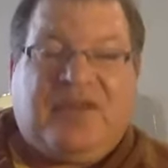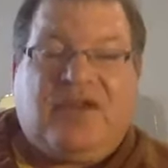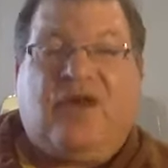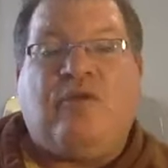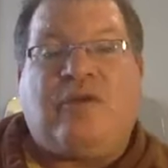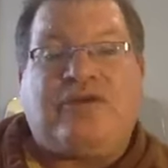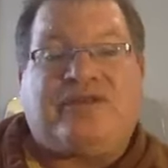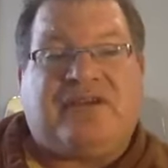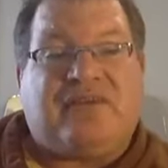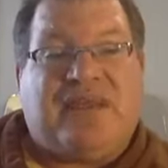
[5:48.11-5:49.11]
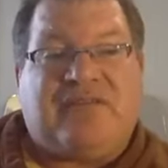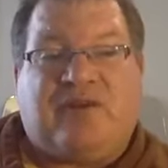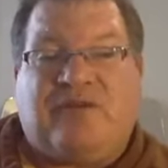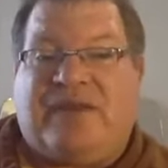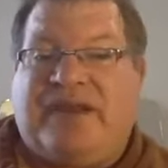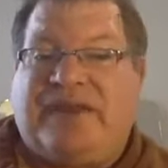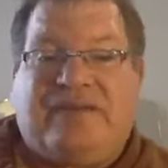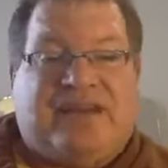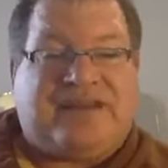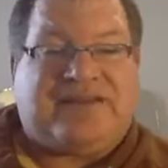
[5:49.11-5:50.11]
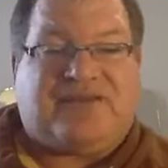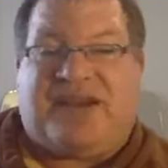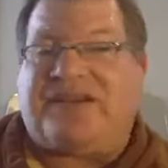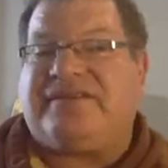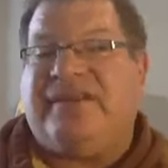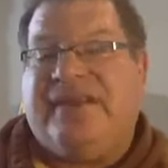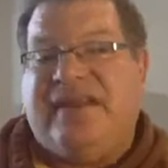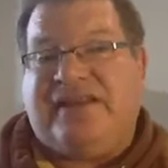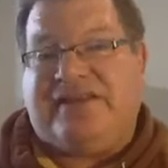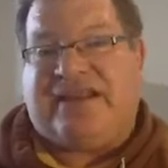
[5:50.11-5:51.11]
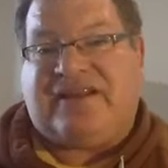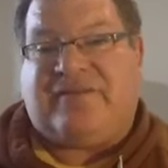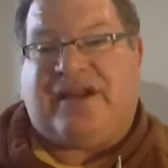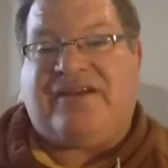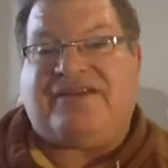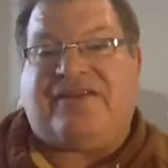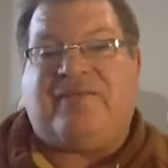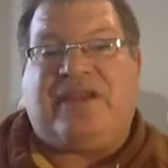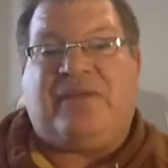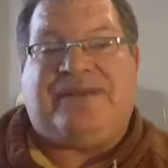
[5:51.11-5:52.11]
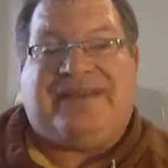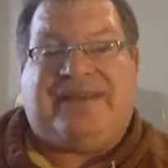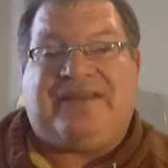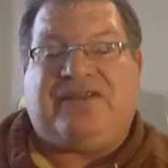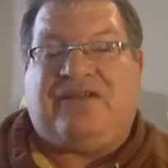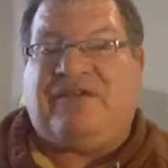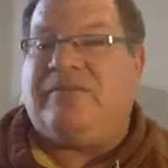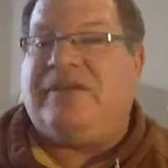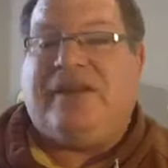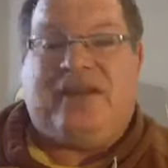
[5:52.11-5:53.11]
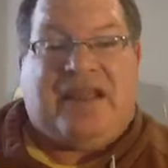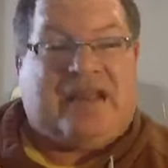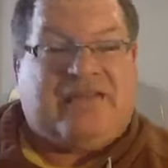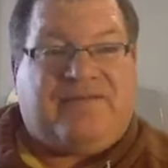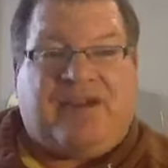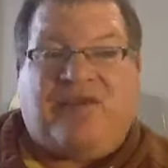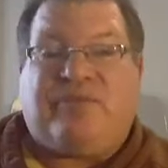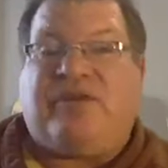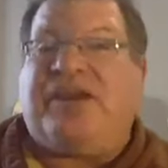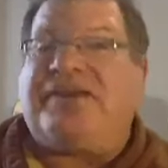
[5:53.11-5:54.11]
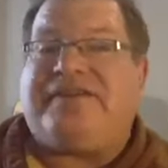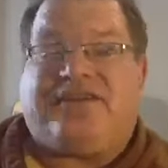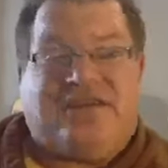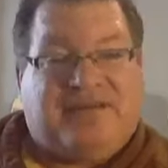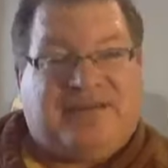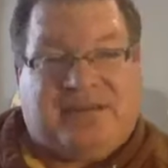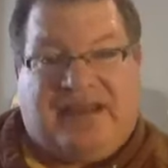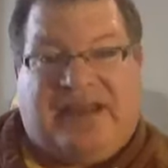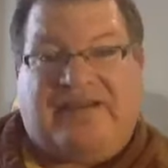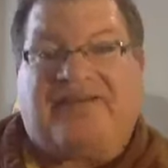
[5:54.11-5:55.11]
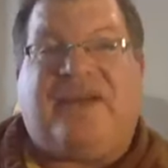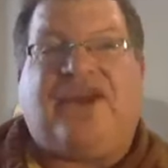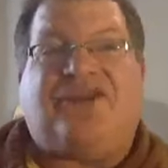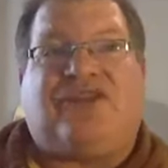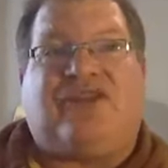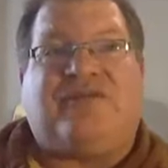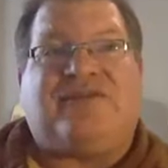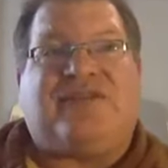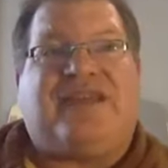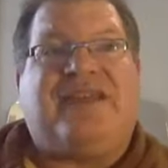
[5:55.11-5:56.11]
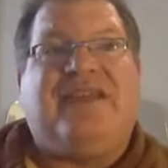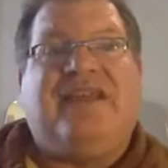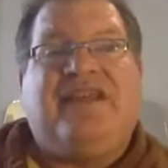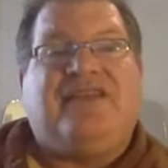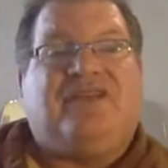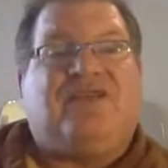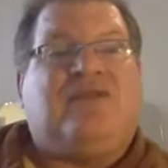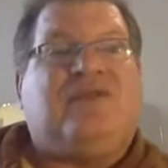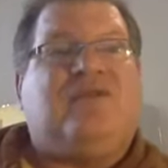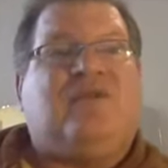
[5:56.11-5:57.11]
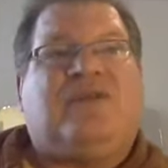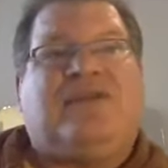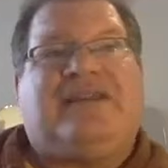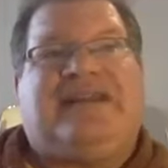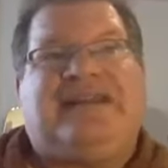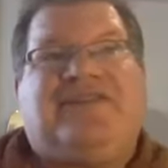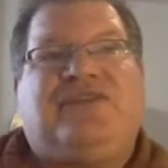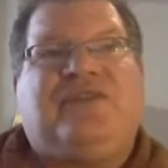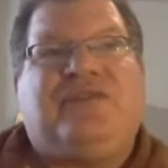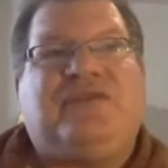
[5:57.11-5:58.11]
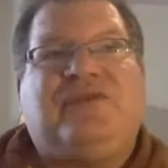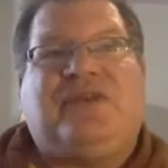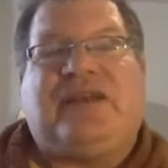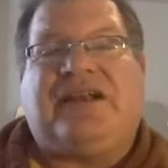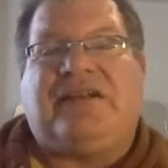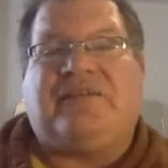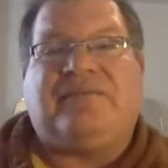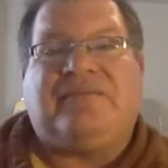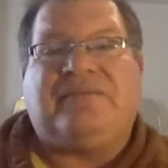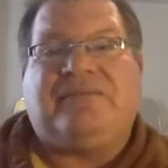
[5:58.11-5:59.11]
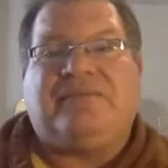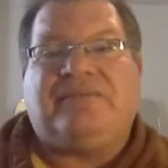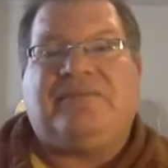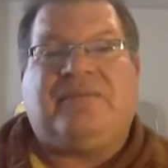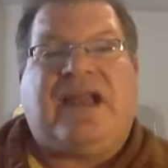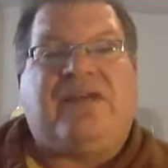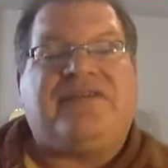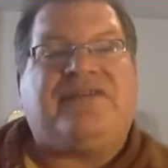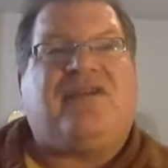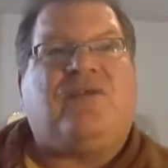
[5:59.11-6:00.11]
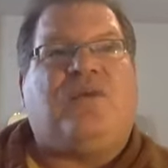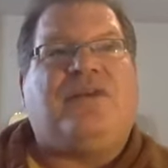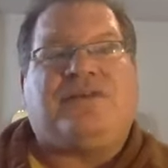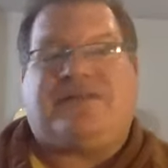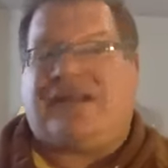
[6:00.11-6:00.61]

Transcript: Homeowner is going to make more money, less stress. The tenant buyer is going to be able to get into home at a fair price and fair terms. Okay, so we're going to get into how this all works.